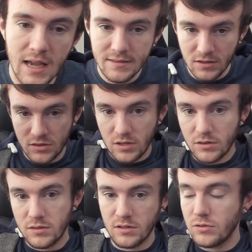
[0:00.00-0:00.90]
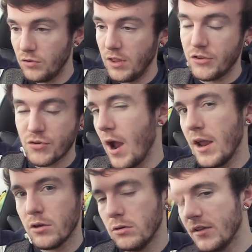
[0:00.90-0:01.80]
like the sort of the
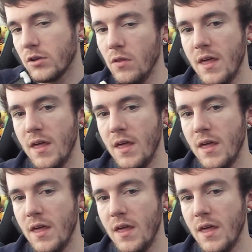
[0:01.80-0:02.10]
triangle that's on